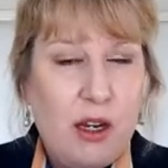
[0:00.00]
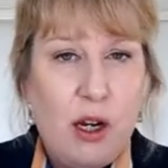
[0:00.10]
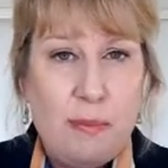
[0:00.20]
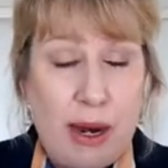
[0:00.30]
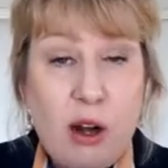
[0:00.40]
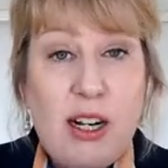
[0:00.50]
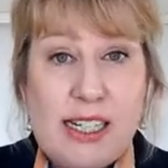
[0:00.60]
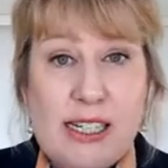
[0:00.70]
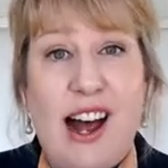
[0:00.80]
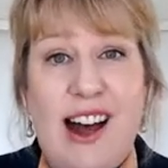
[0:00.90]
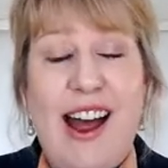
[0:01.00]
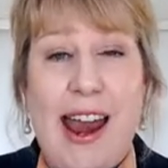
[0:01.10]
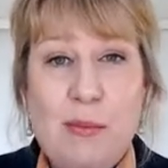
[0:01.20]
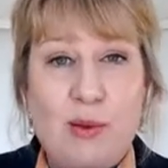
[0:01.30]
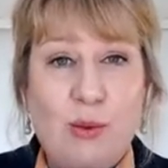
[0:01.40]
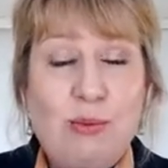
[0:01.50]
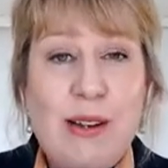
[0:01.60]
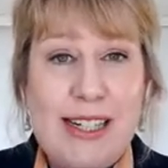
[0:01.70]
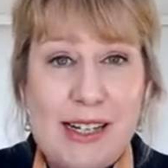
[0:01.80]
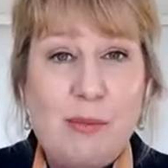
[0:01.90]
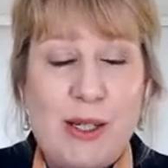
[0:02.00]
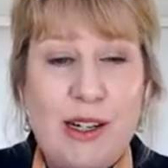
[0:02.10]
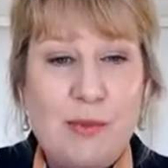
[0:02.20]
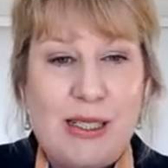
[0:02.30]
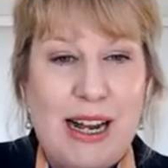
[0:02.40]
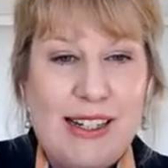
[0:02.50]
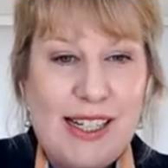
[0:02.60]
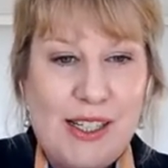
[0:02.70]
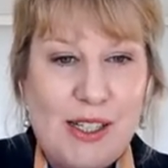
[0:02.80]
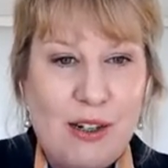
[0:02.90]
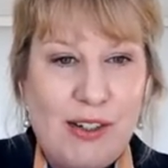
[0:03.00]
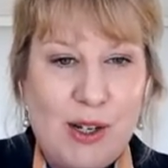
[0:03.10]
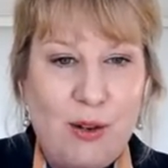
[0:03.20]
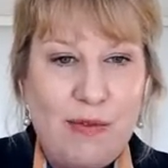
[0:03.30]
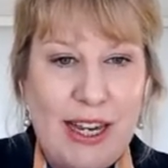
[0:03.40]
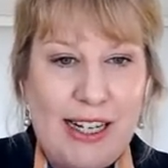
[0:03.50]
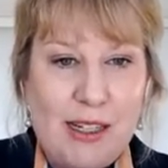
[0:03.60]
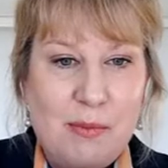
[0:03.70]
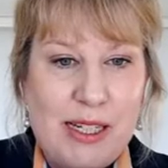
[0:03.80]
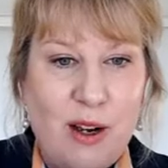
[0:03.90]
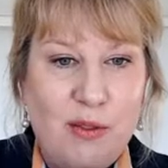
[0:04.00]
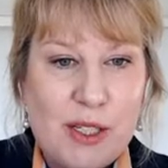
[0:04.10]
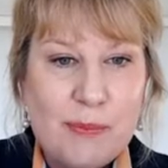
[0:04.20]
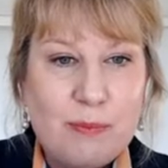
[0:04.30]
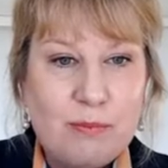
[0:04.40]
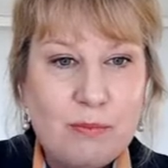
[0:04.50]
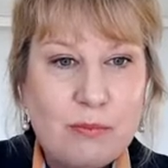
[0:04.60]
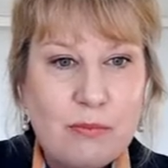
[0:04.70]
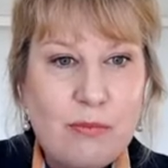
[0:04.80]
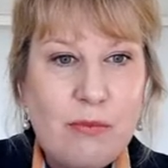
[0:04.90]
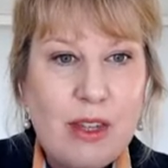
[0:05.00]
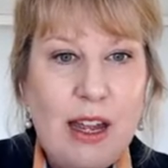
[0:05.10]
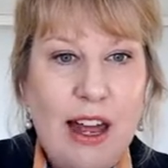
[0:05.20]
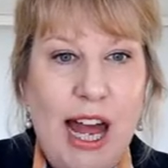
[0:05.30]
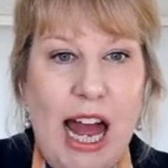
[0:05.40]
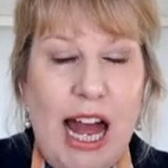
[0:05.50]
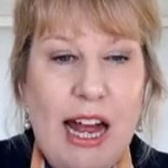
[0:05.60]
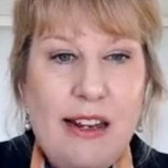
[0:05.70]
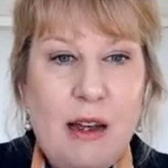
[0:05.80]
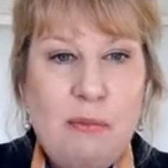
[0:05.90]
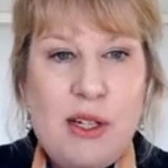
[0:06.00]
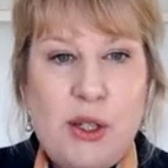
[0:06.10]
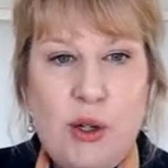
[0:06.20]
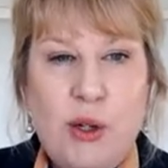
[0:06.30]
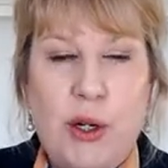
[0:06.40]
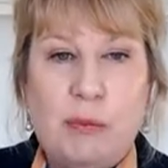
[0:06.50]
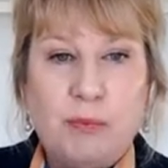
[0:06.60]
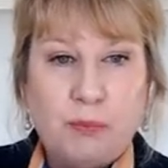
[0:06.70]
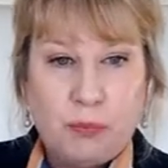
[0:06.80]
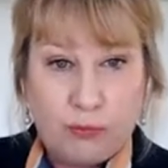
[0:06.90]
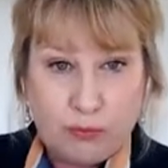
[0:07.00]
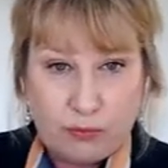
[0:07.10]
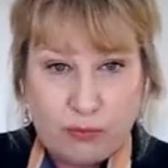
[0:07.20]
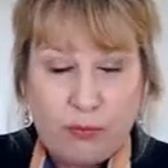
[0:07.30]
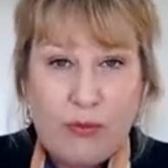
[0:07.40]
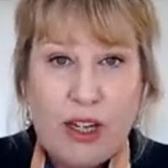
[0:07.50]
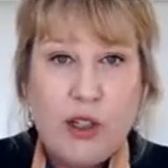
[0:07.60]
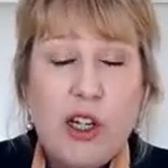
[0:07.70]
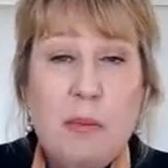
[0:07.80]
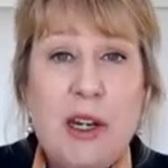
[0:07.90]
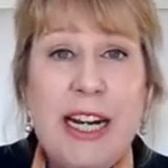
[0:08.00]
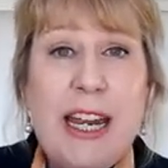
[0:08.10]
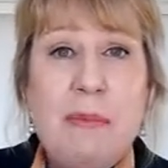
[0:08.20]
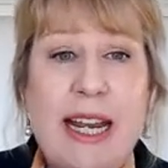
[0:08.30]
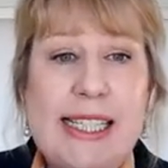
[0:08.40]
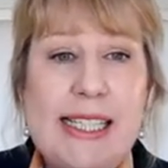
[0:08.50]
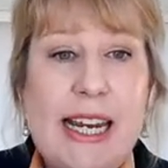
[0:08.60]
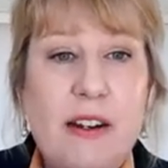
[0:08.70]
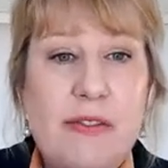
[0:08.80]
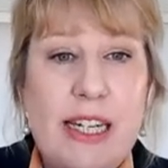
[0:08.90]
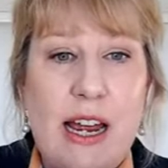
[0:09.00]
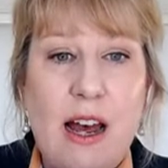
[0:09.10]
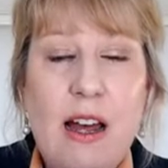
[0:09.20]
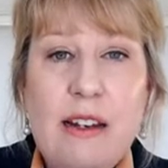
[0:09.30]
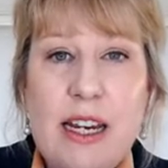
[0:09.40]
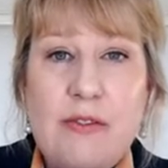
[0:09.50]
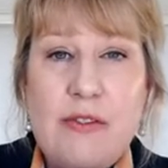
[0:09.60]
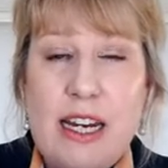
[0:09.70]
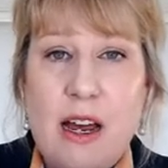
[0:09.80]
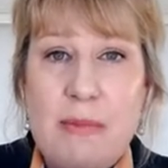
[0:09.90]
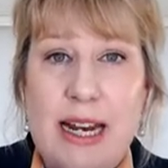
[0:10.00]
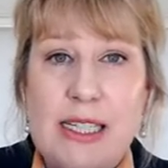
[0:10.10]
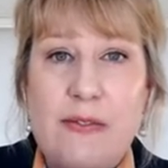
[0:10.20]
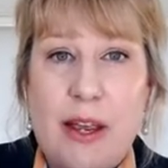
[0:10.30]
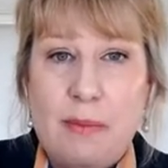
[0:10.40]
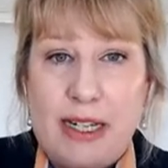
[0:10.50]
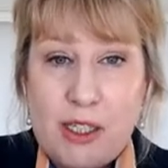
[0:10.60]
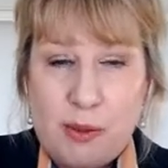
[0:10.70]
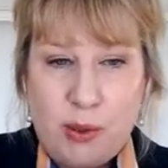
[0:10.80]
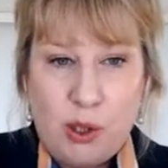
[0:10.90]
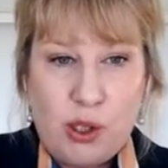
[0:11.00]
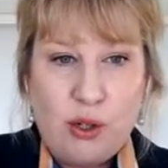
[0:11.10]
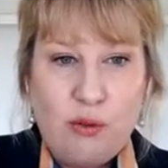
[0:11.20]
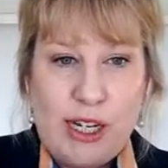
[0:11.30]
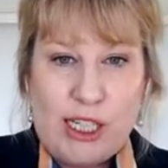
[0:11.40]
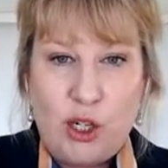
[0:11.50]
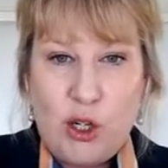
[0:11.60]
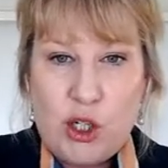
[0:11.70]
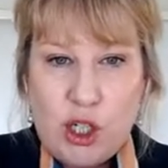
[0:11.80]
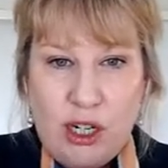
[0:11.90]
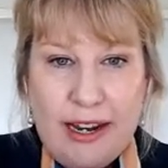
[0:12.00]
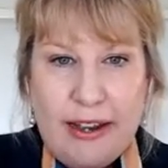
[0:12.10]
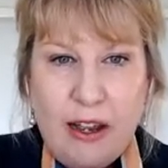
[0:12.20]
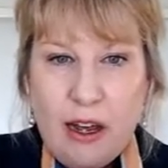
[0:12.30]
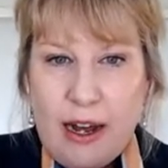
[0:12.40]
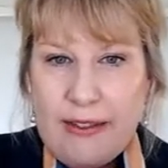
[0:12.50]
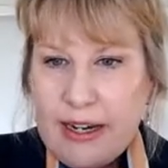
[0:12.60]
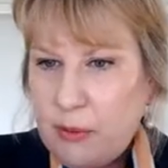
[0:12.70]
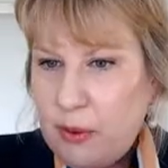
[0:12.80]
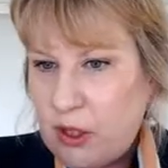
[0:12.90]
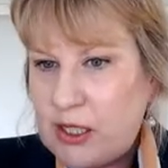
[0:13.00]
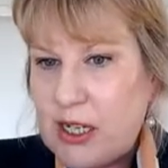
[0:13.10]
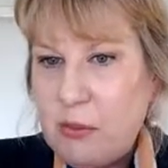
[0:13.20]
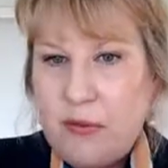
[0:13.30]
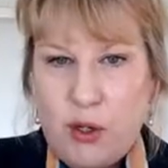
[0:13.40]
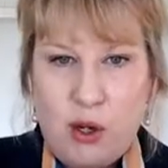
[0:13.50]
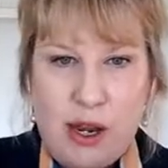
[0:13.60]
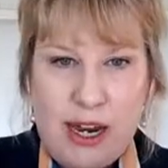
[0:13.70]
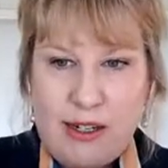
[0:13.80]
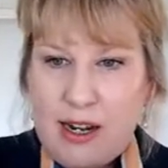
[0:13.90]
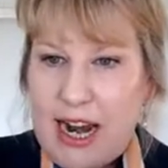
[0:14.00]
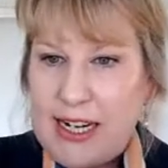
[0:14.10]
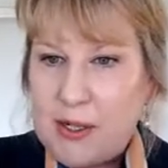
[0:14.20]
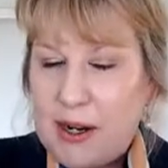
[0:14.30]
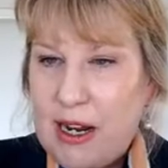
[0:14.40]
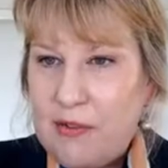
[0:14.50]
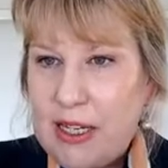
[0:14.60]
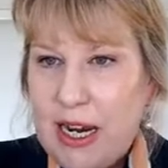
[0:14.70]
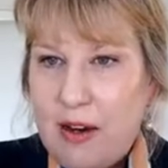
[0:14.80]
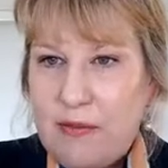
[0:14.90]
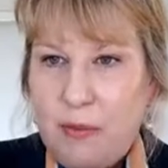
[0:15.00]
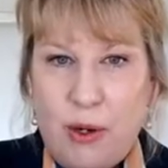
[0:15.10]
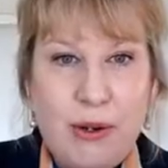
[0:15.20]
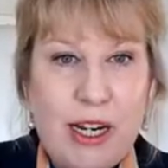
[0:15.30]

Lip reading: parents are able, in some circumstances, to resolve things themselves. Number 2, community-based FDR. FDR means family dispute resolution. I think we've got some of you here today, so I'd love to hear from you in the